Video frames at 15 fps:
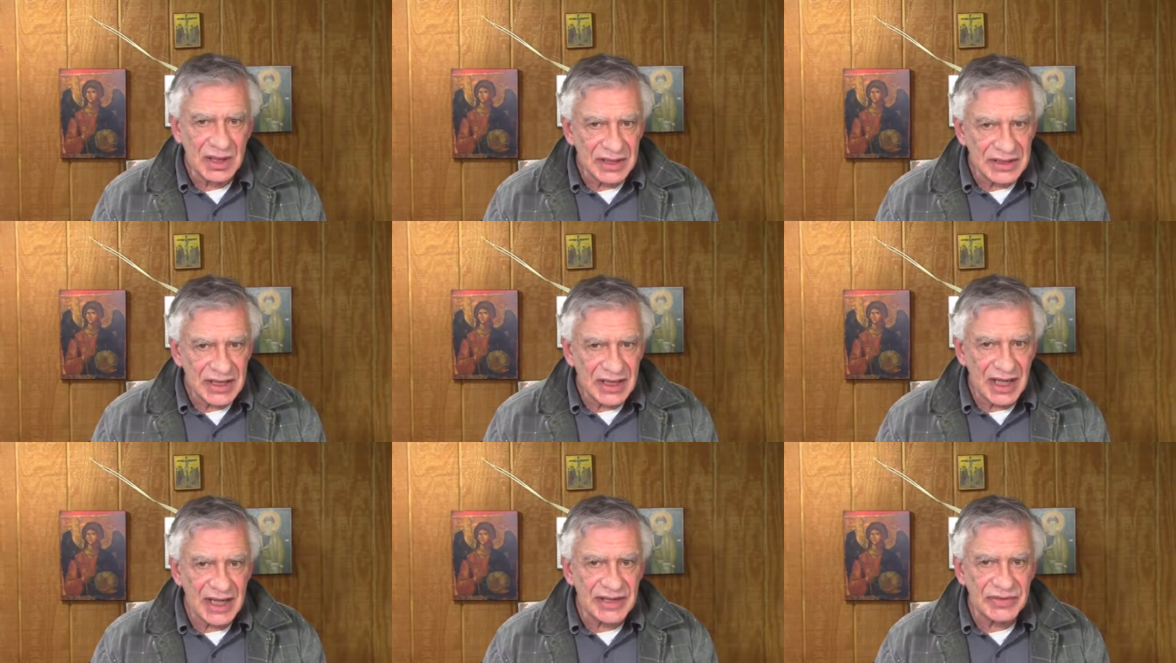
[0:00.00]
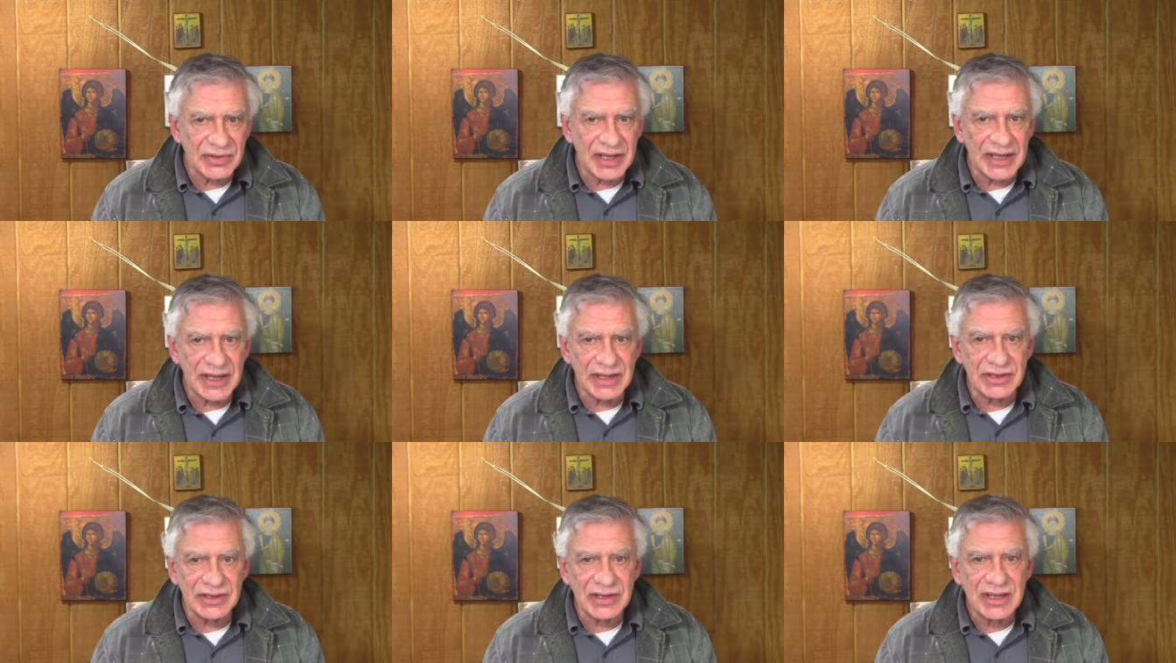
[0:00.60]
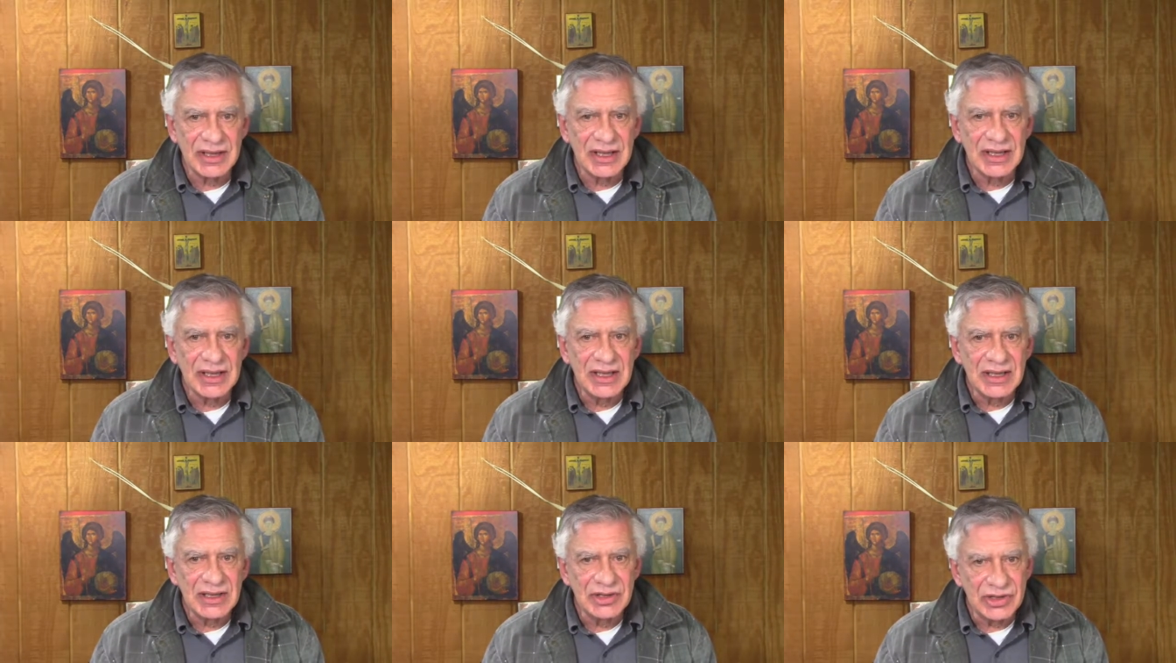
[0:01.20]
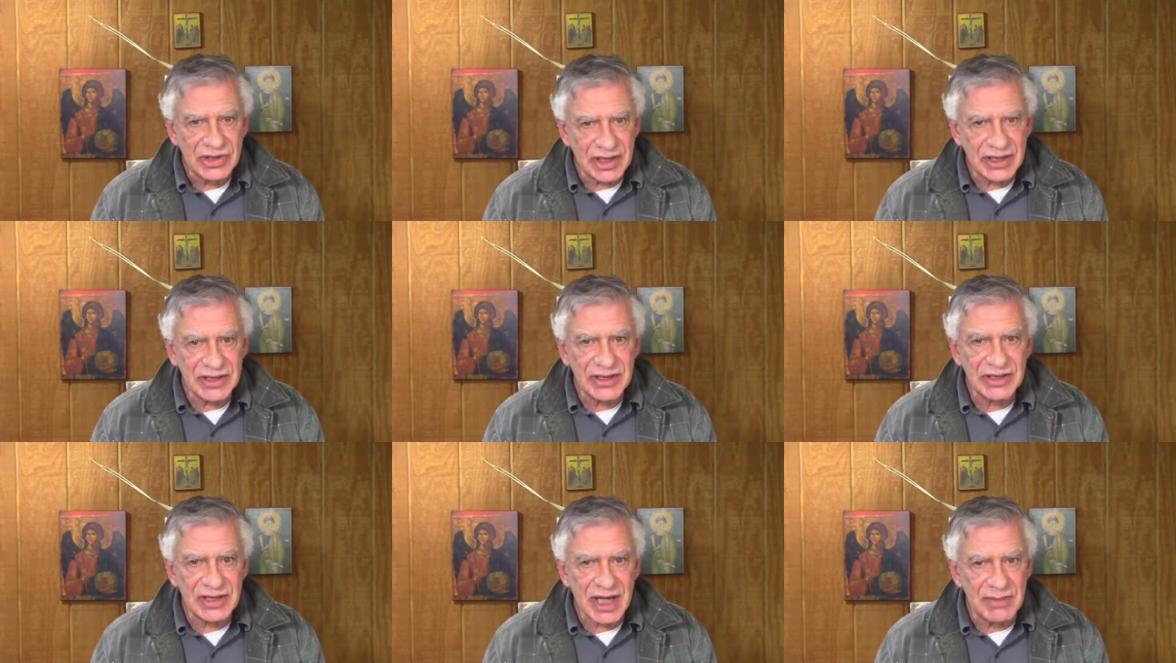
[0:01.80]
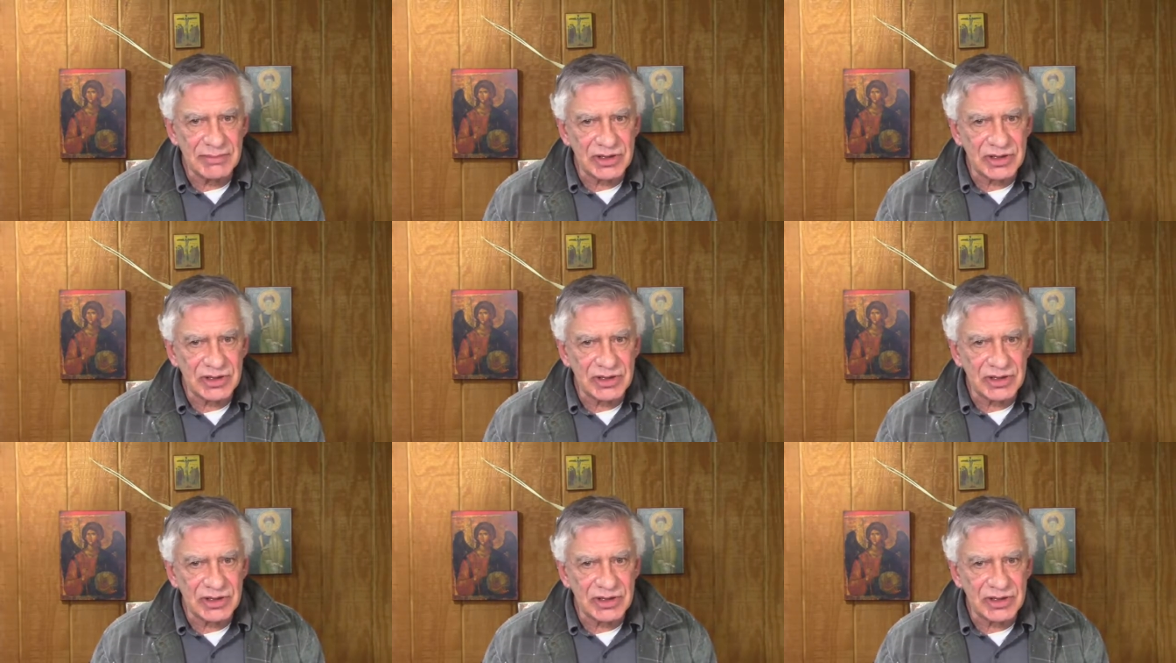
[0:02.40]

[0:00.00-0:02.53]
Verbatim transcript: Well, in tonight's readings, Jesus